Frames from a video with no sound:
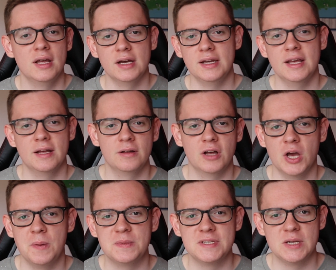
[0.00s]
And yeah, I
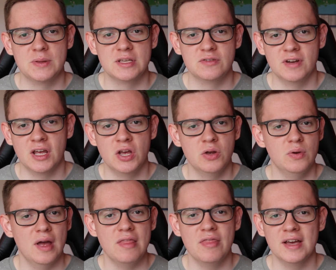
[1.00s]
hope to see you in the next video
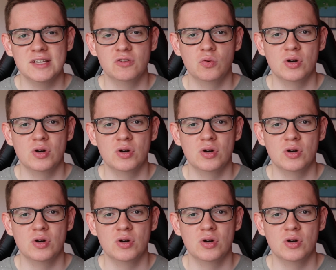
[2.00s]
and thanks for